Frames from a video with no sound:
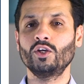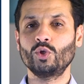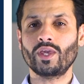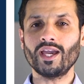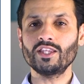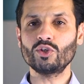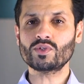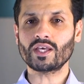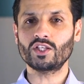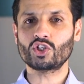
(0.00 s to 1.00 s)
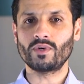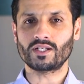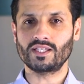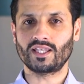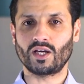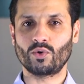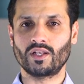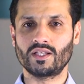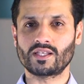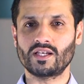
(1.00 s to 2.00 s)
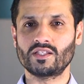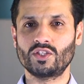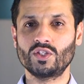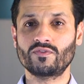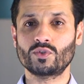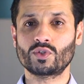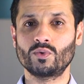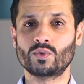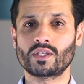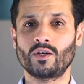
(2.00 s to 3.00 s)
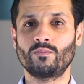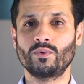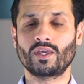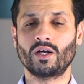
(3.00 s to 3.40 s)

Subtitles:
You can use the HMRC calculator as a useful tool to help you